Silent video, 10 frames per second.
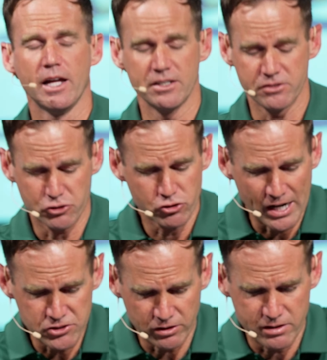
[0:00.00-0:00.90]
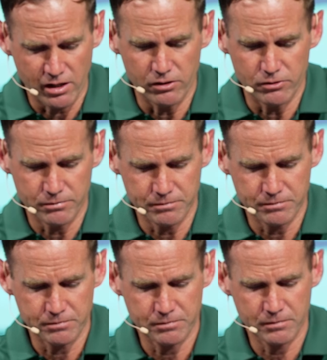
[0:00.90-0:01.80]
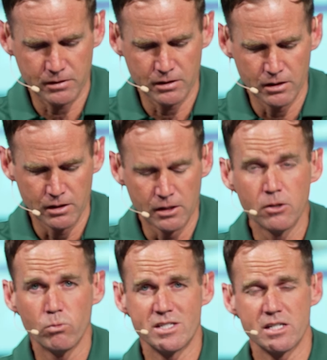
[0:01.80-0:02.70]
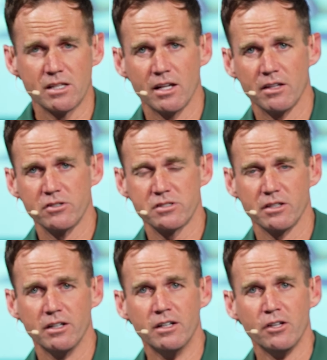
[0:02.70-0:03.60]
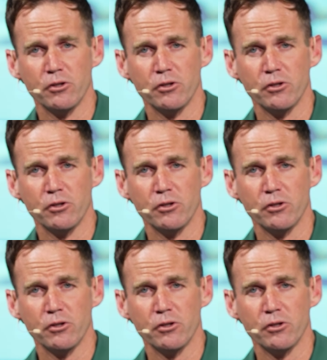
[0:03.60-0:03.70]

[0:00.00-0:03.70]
And it's a tragic tale. We see that there's the,